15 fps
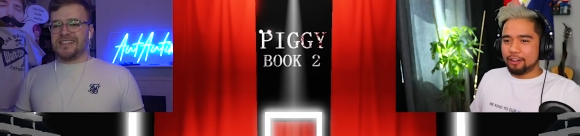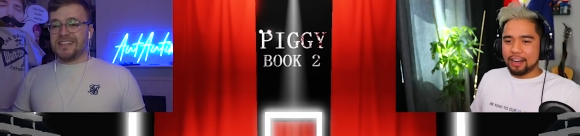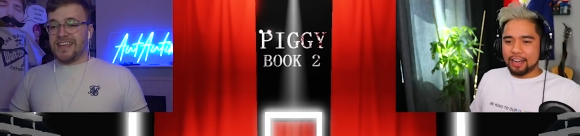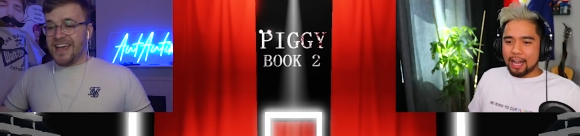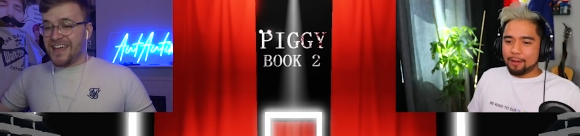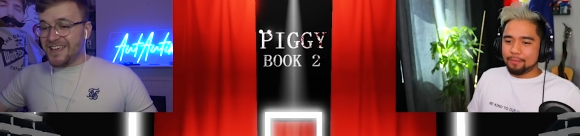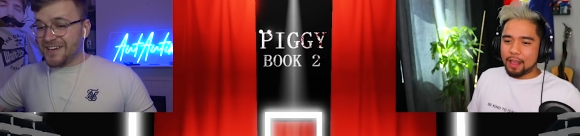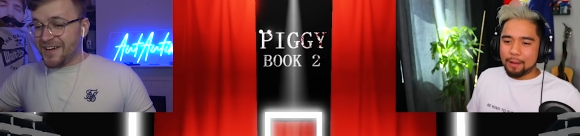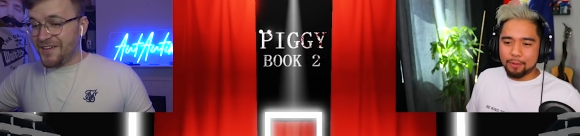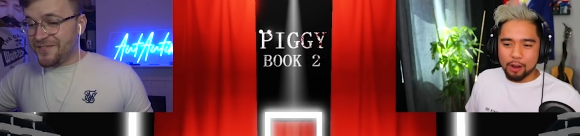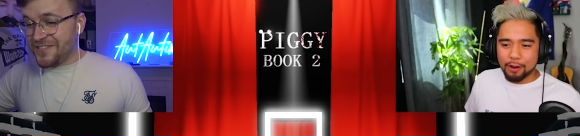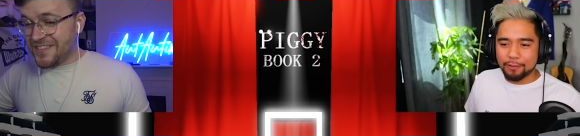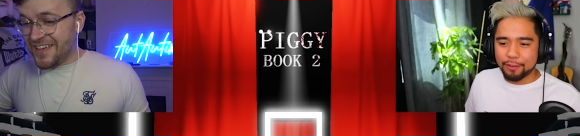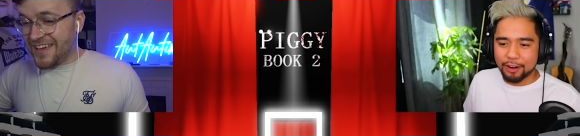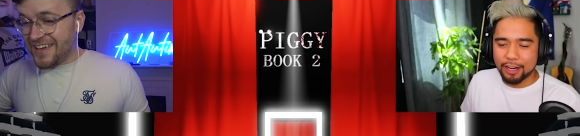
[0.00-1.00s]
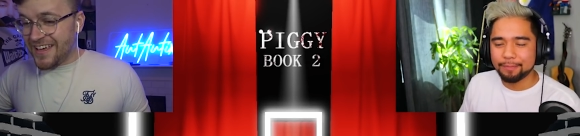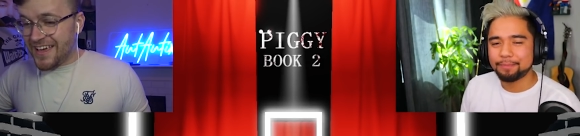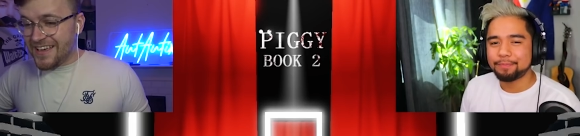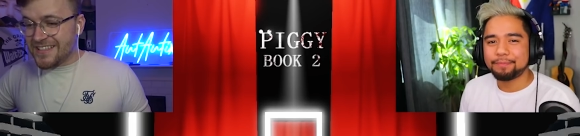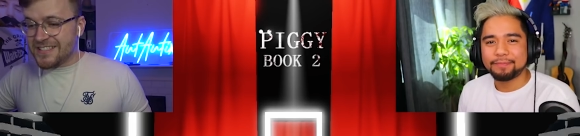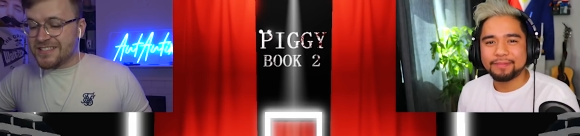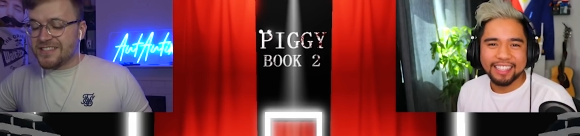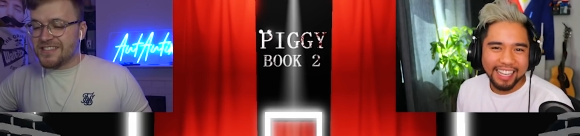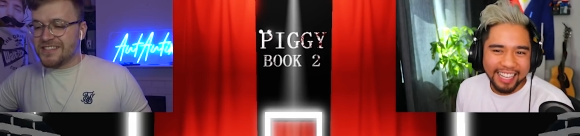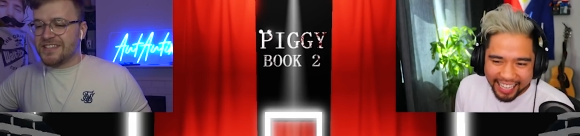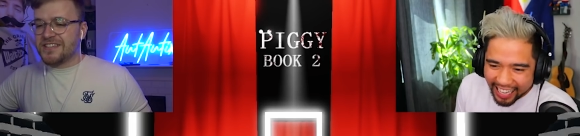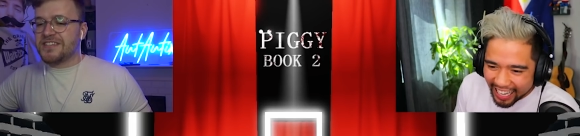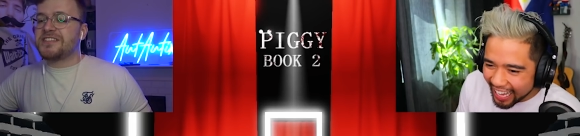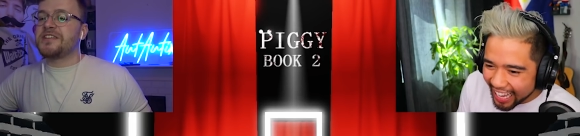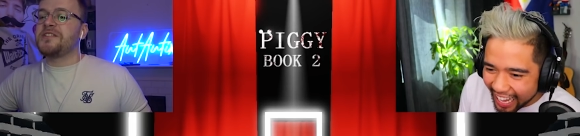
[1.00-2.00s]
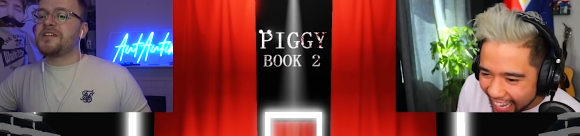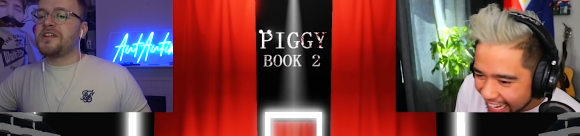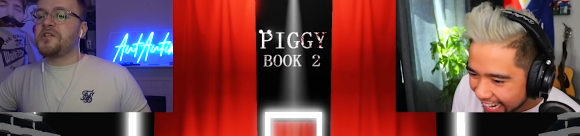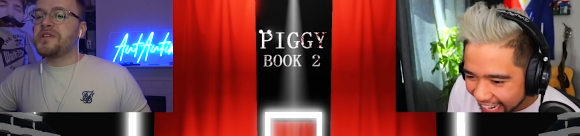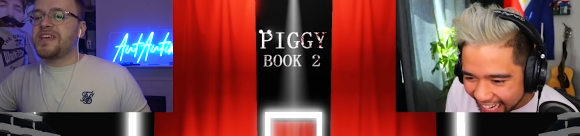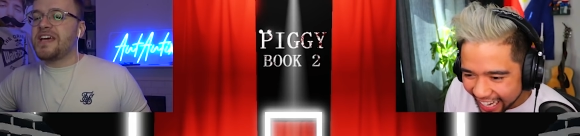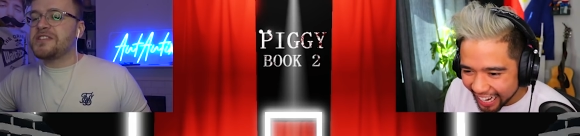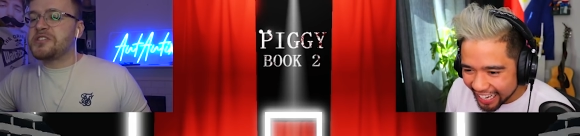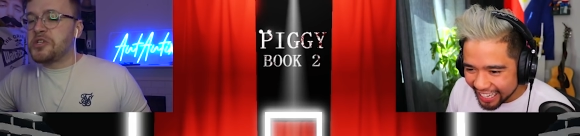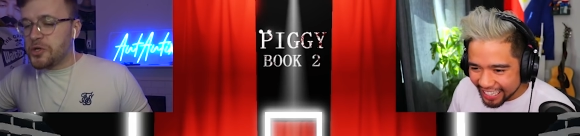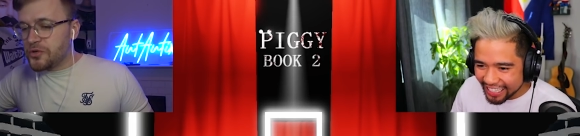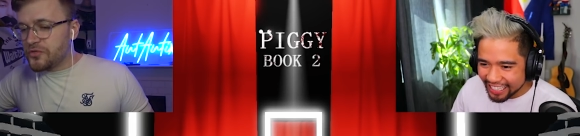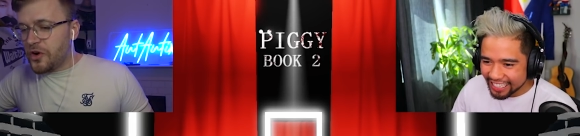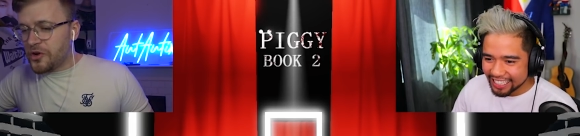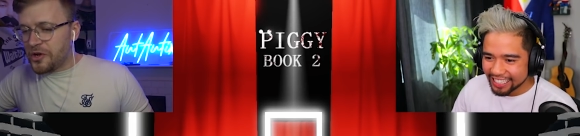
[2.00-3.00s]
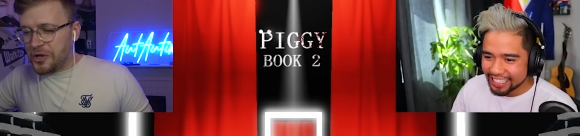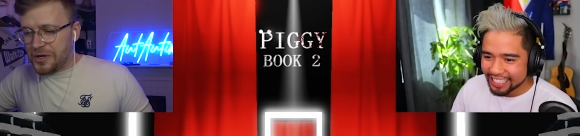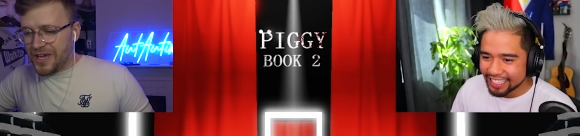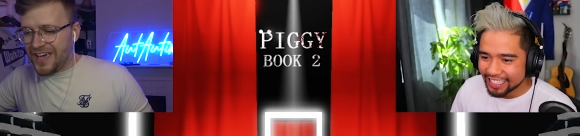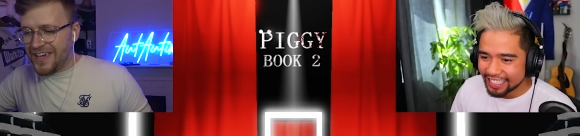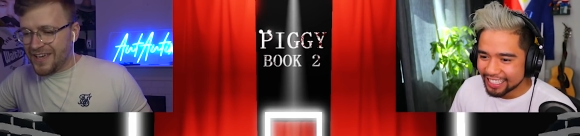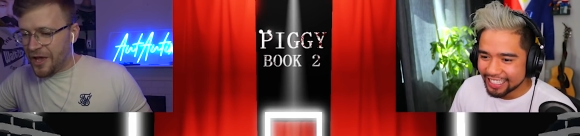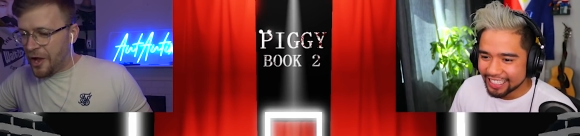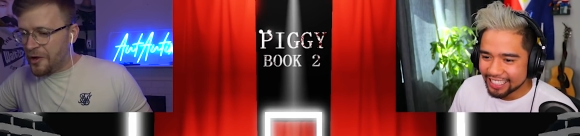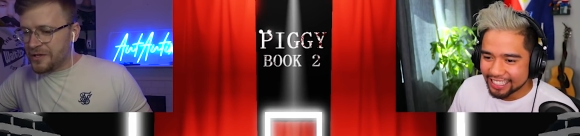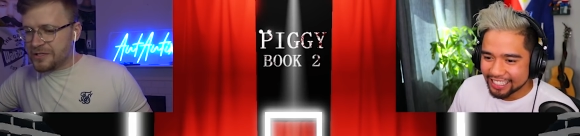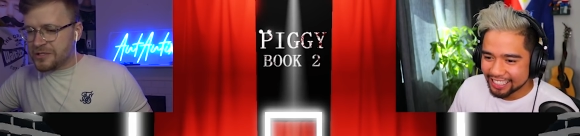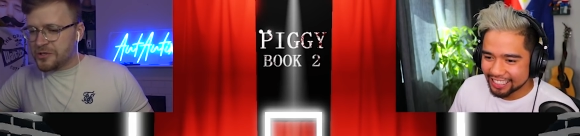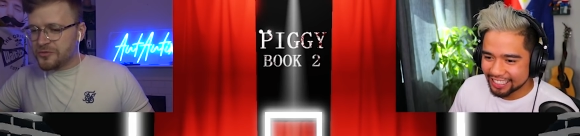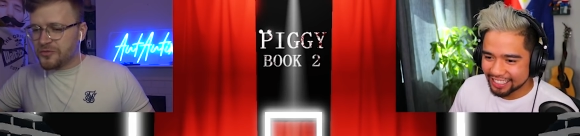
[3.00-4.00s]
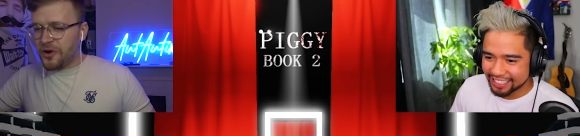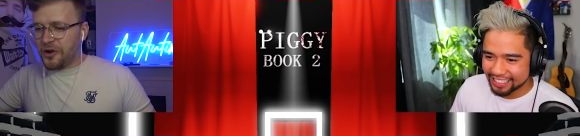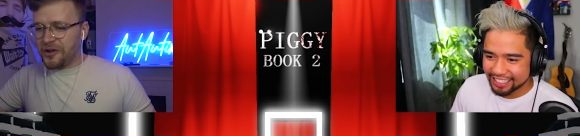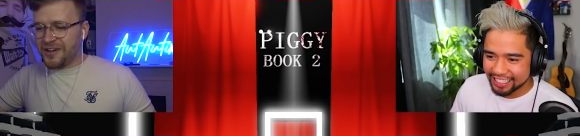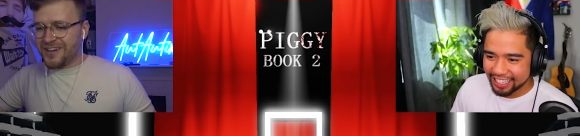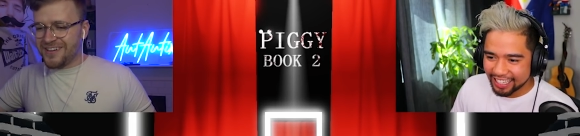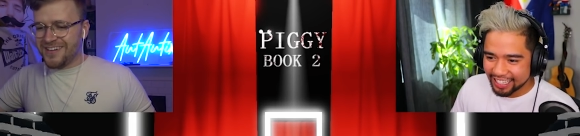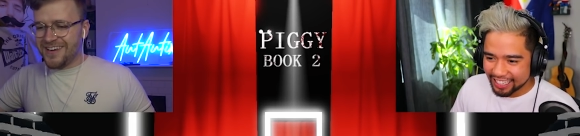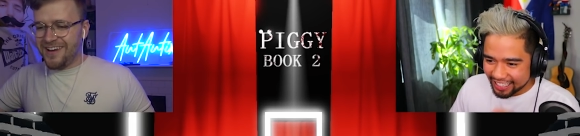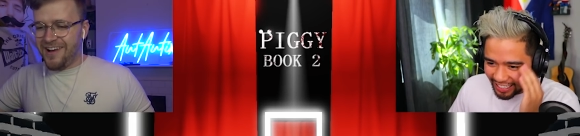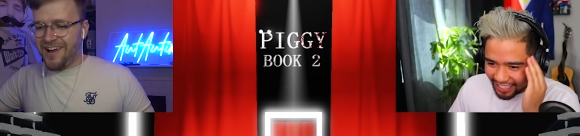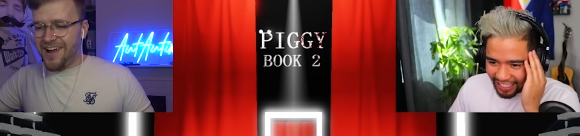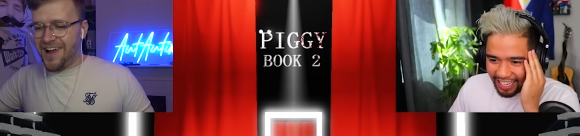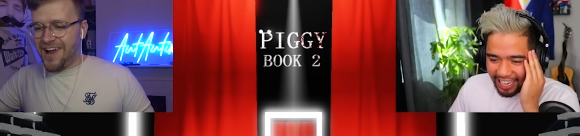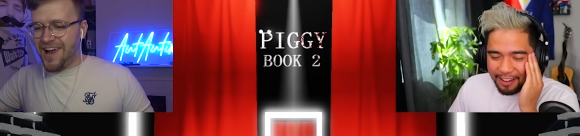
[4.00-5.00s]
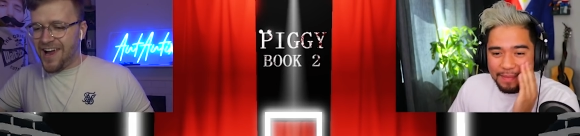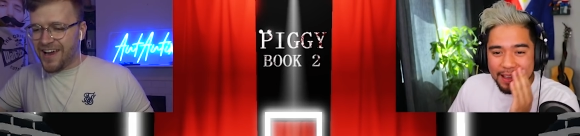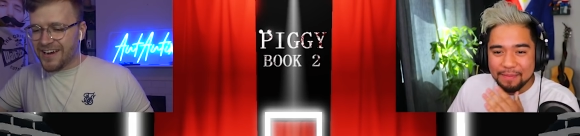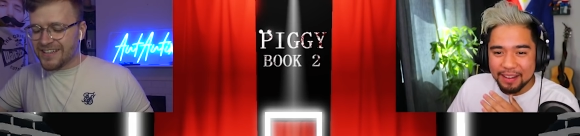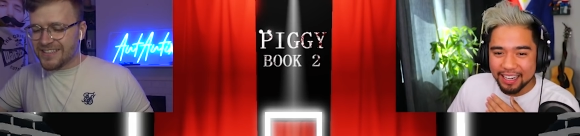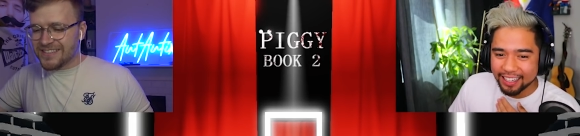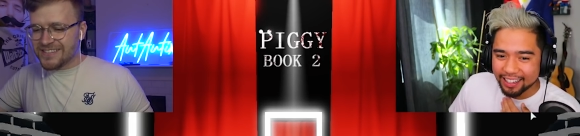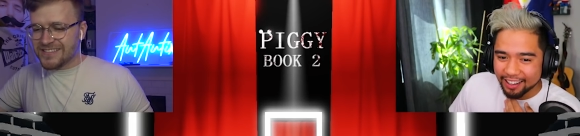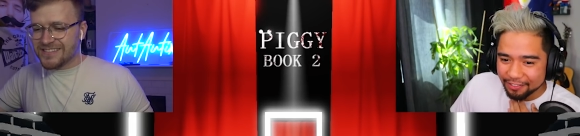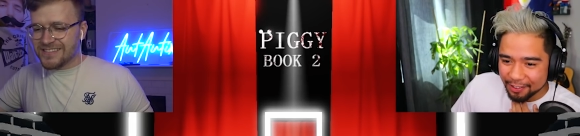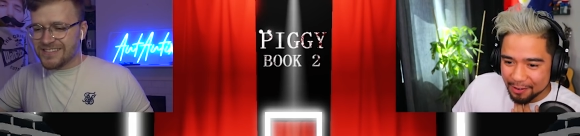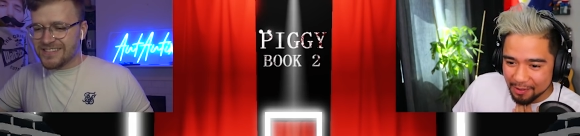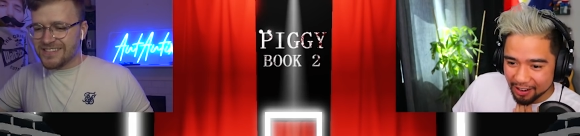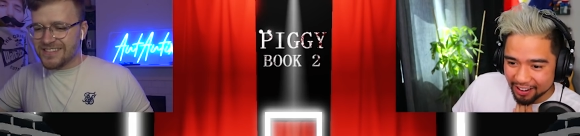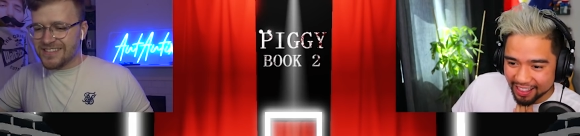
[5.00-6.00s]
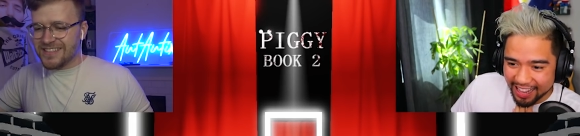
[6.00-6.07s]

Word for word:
Speaker 1: it right
Speaker 2: now. Yeah, you're going for 38. So you can only get 2 wrong, okay? Only 2 wrong. Yeah,
Speaker 1: maybe a few more than